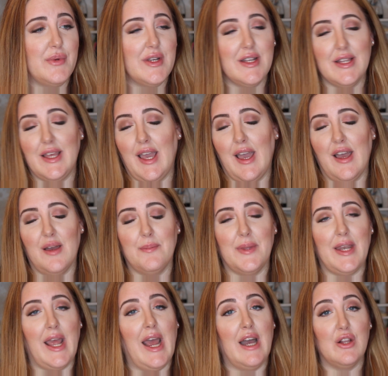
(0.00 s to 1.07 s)
really am
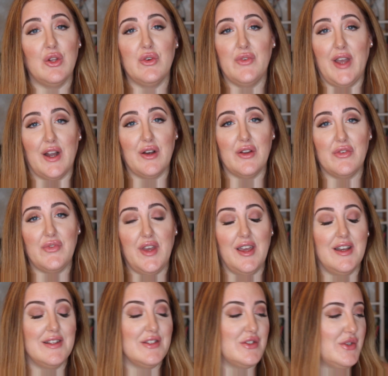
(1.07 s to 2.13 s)
an Aloe Vera
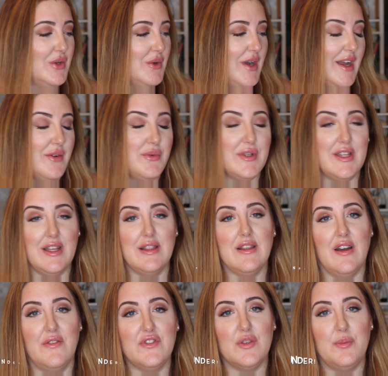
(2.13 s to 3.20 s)
fan, so I really
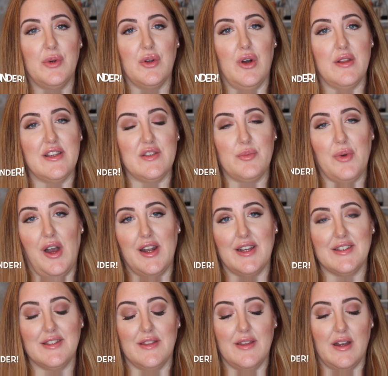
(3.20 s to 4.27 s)
love to put all these
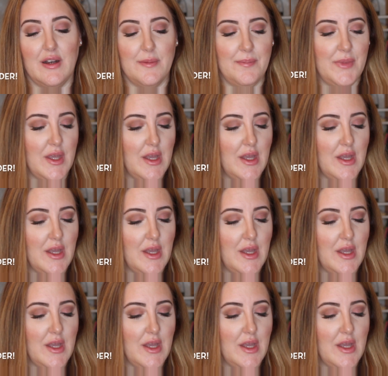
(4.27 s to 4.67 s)
products in there.